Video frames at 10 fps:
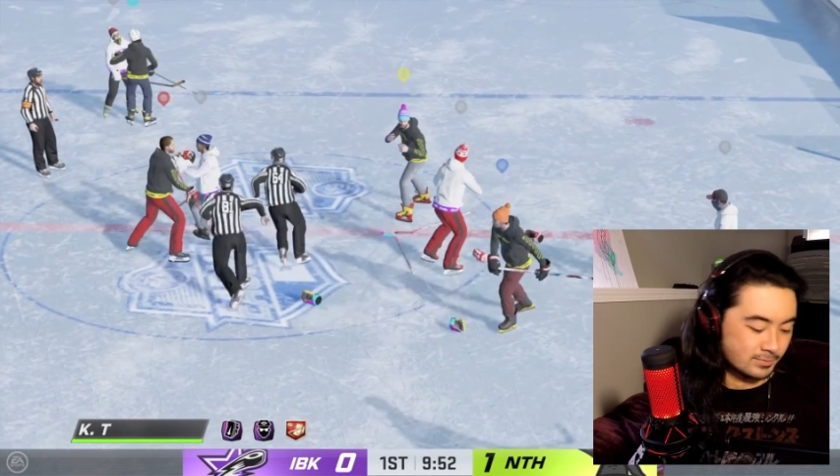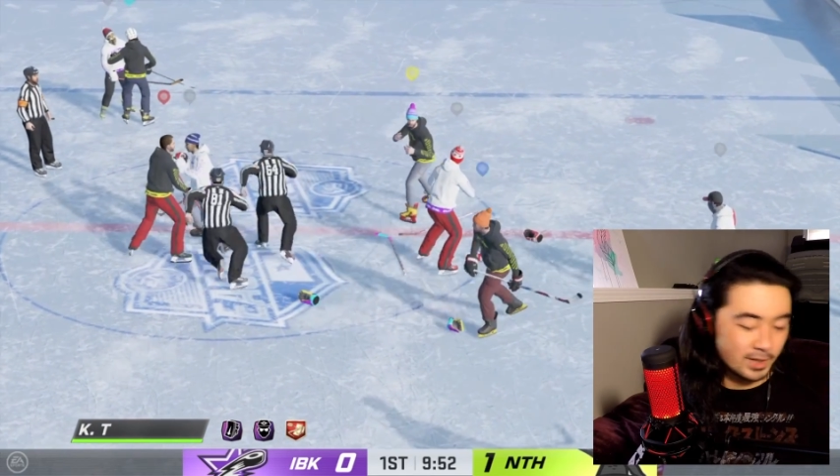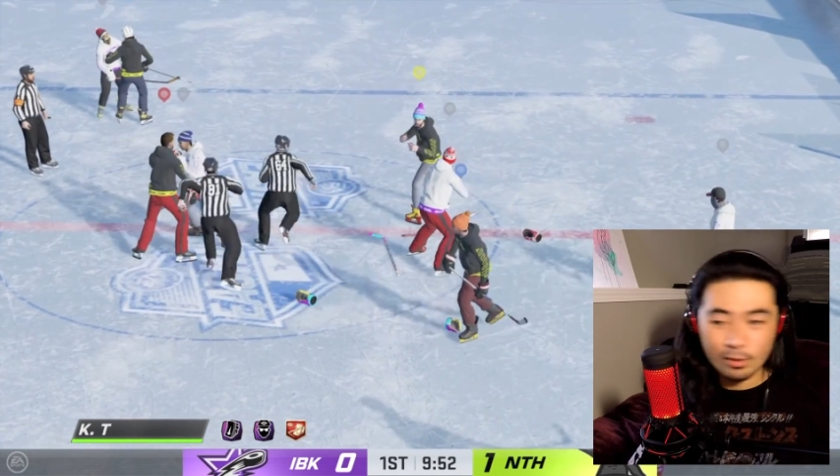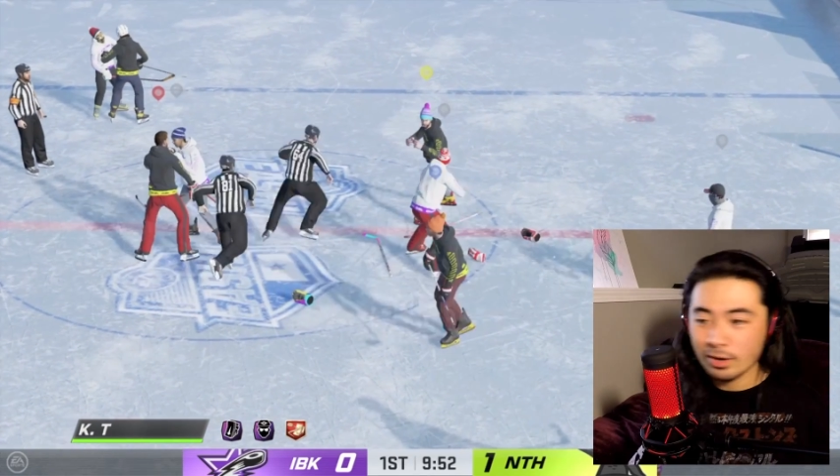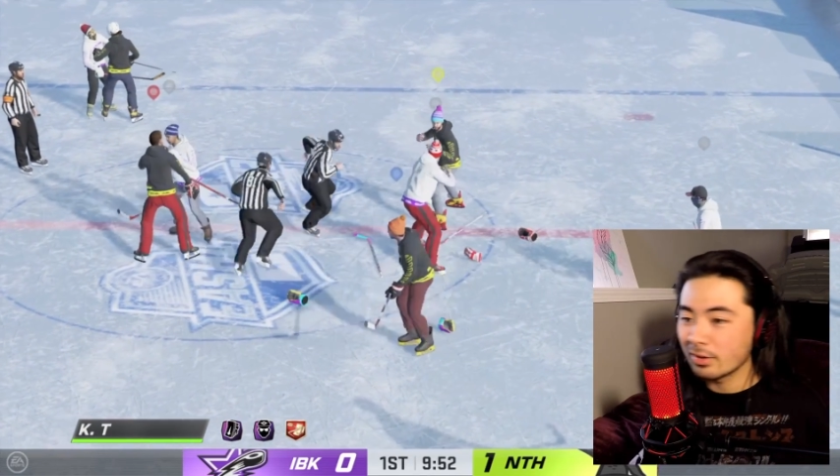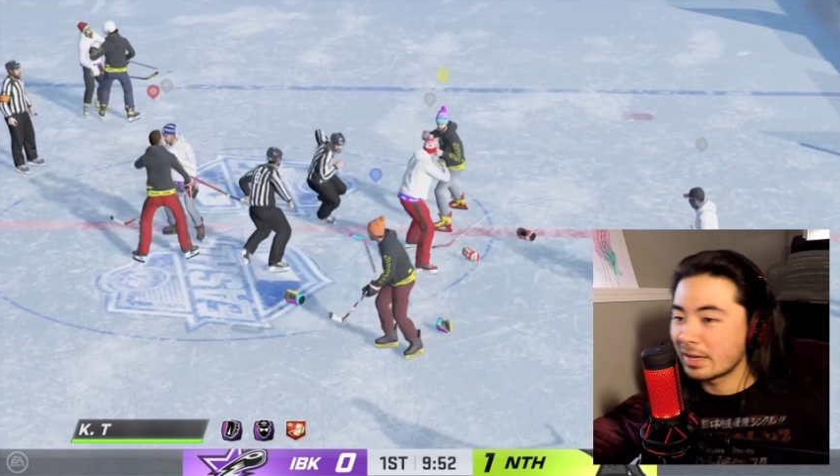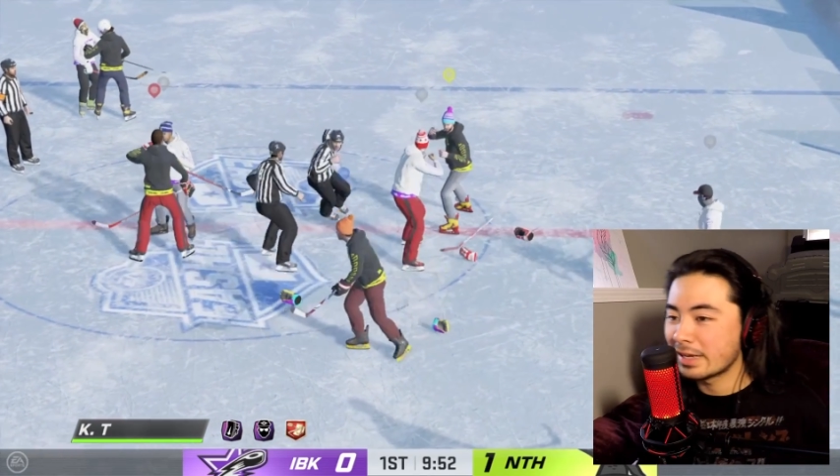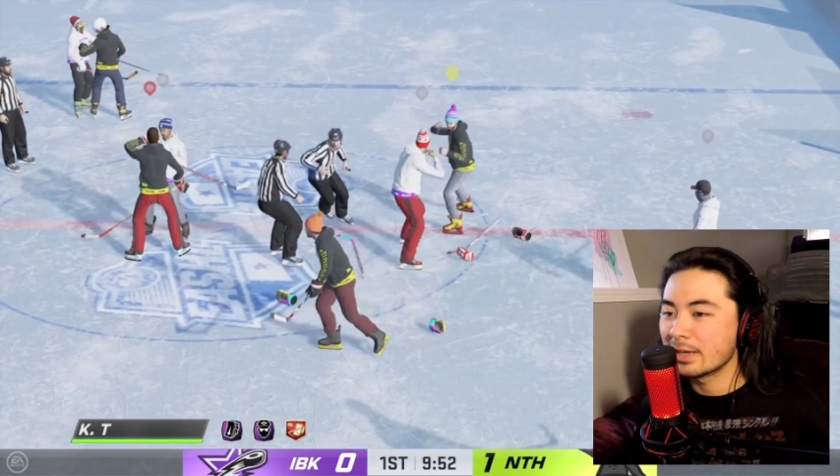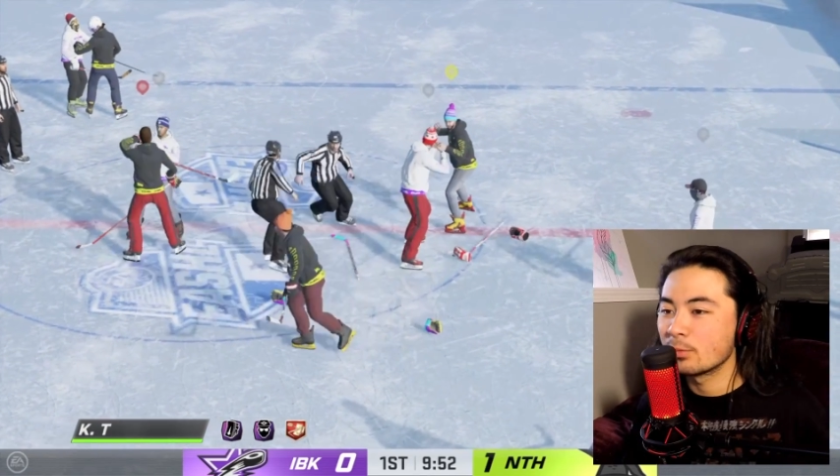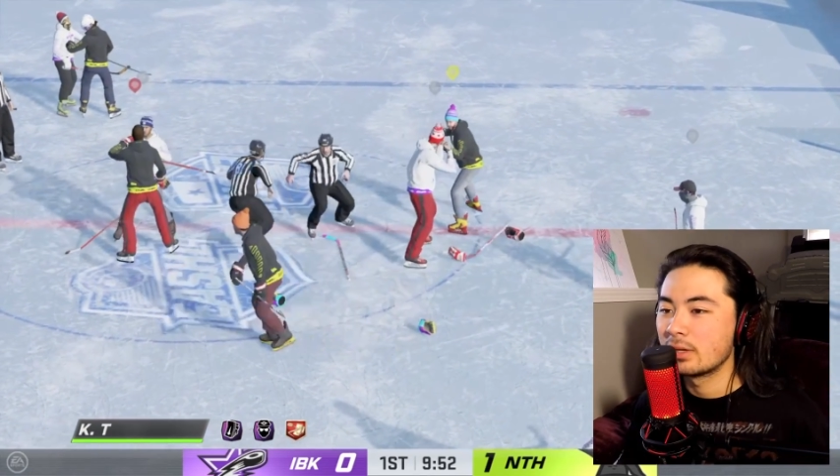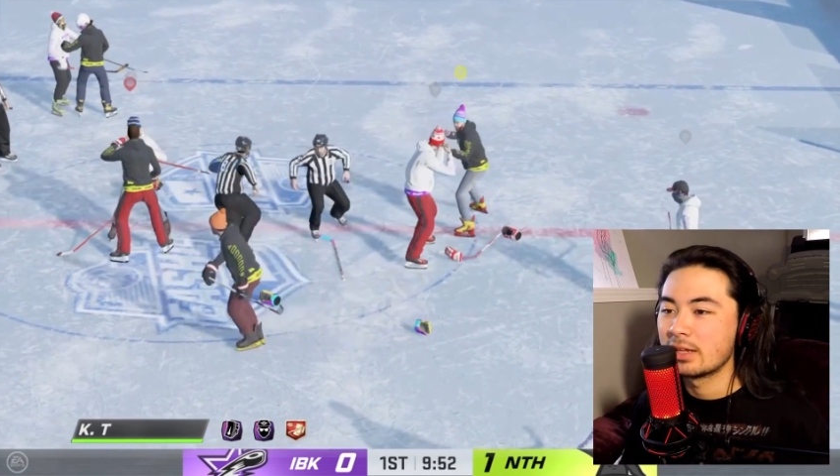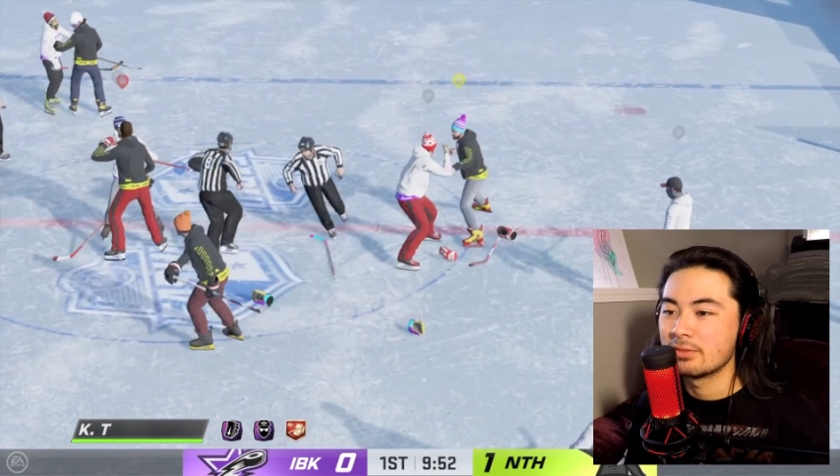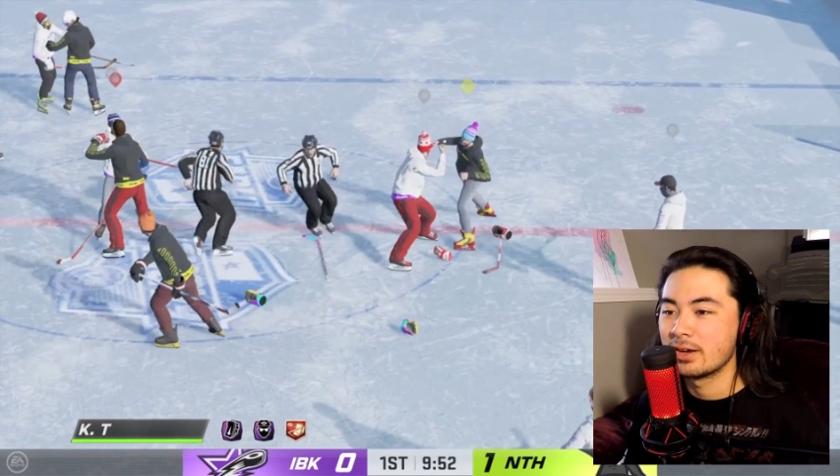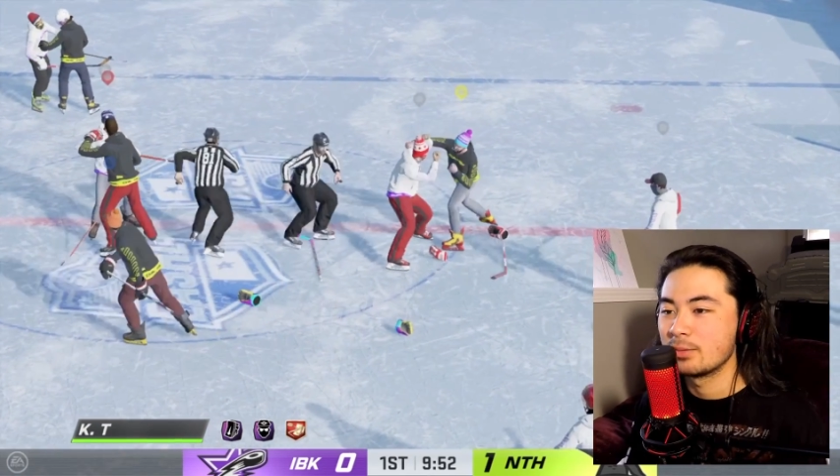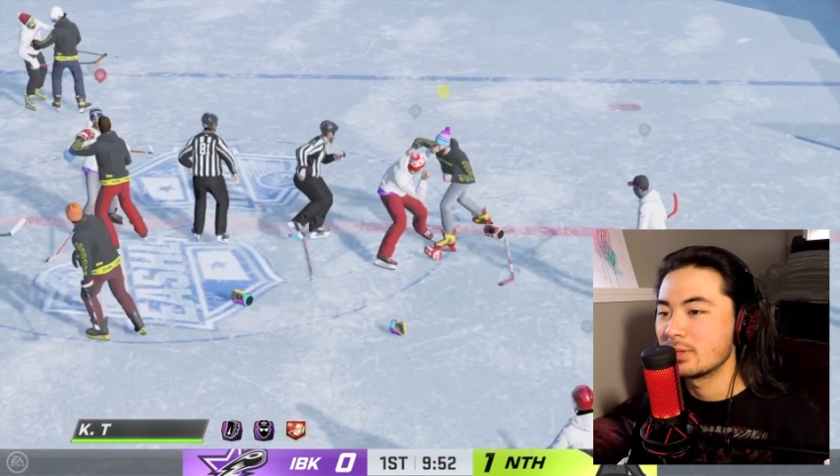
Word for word: You know, I don't like it when they fight